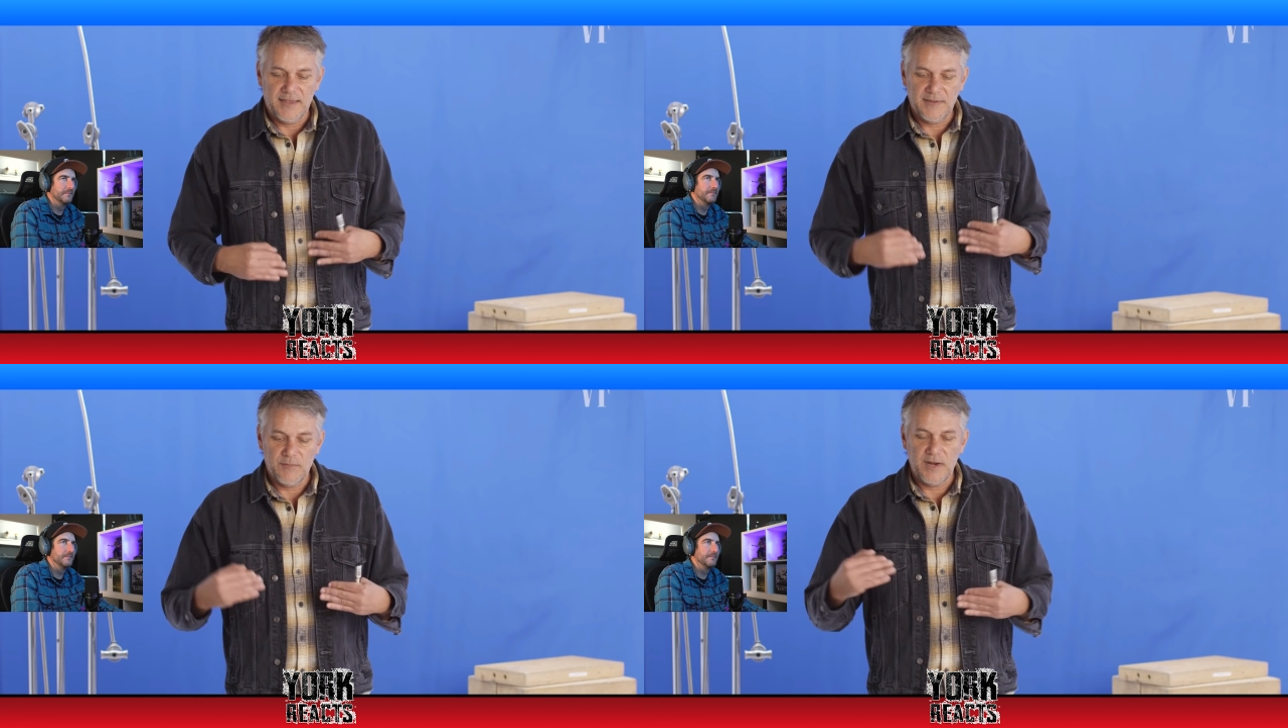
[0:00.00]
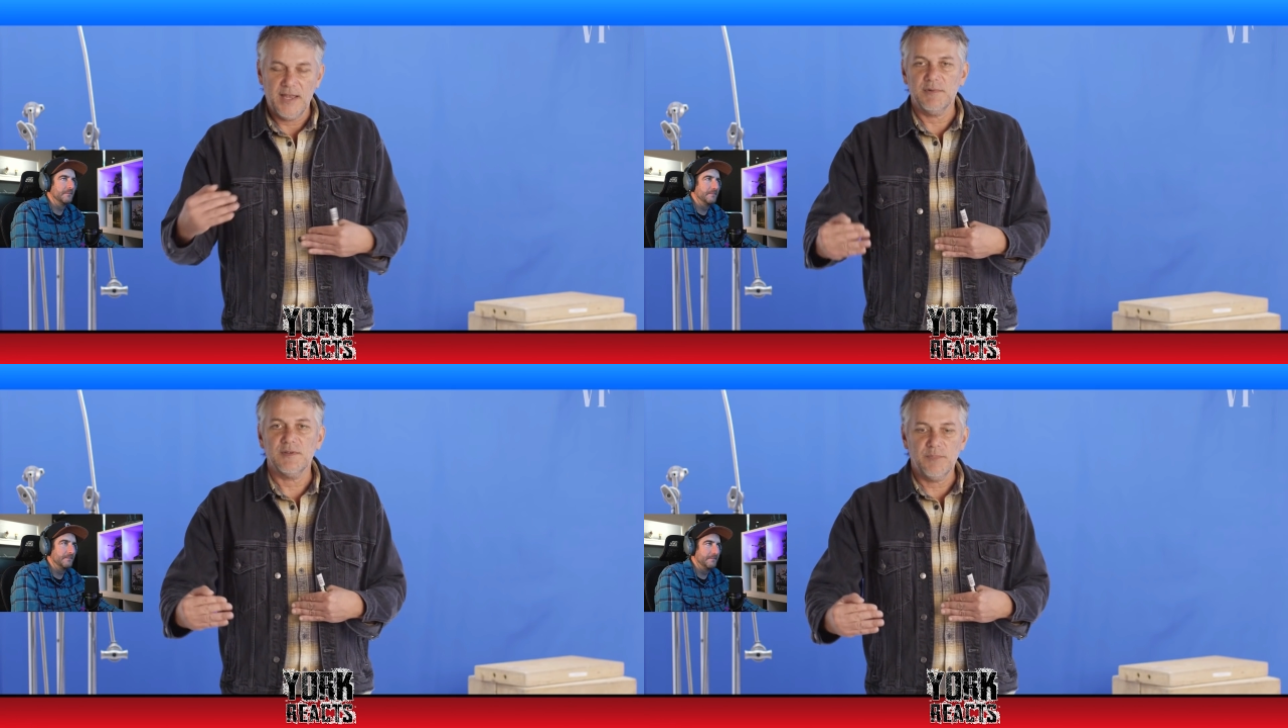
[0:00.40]
and then
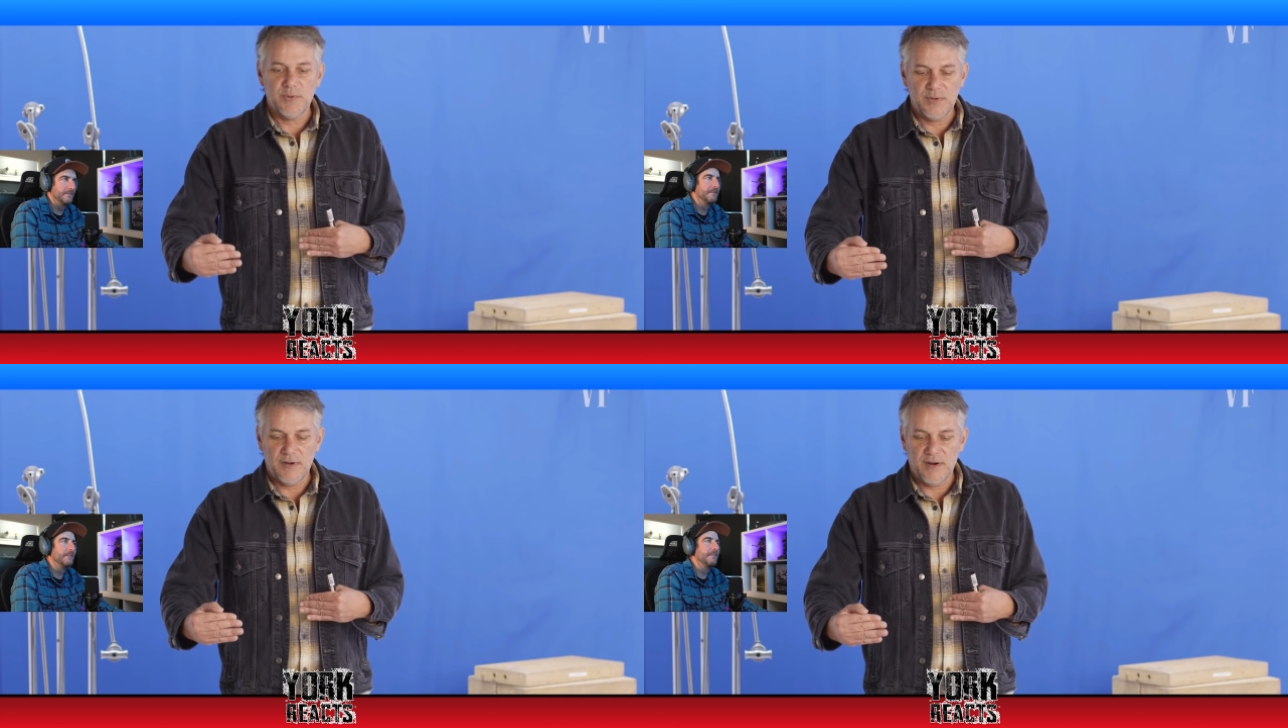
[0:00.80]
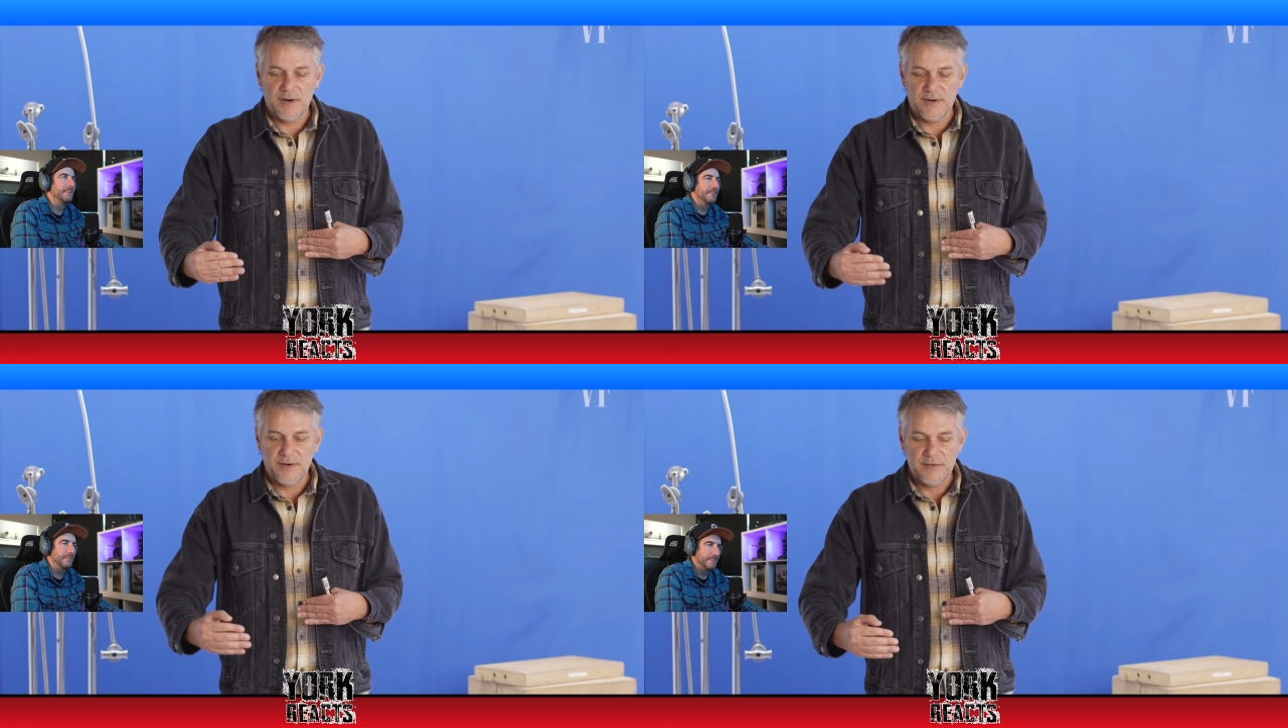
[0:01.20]
we're able to put
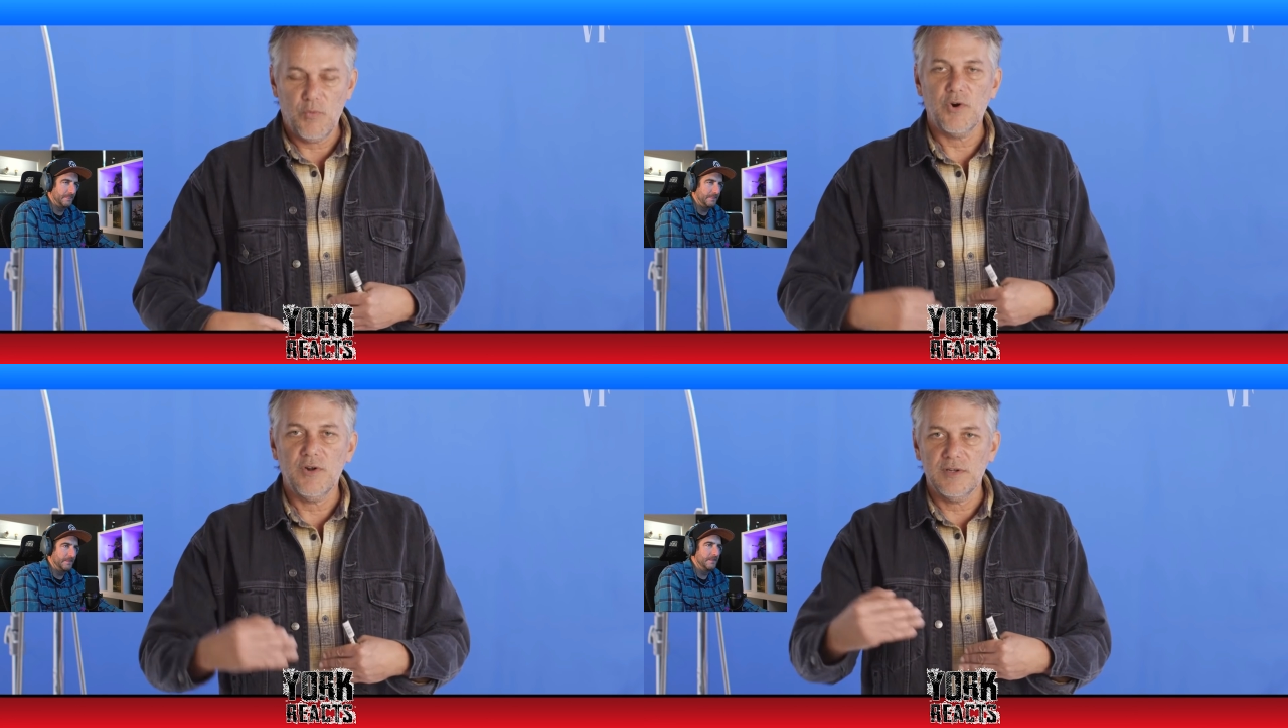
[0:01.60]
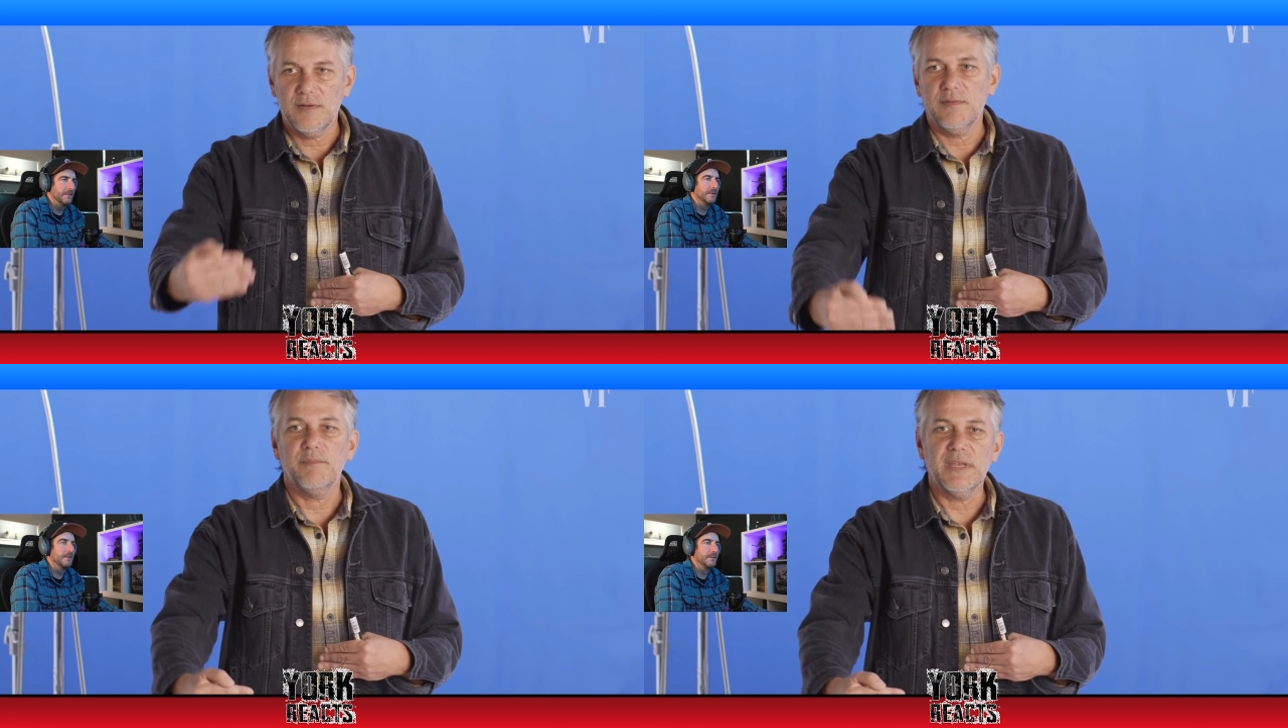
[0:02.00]
our world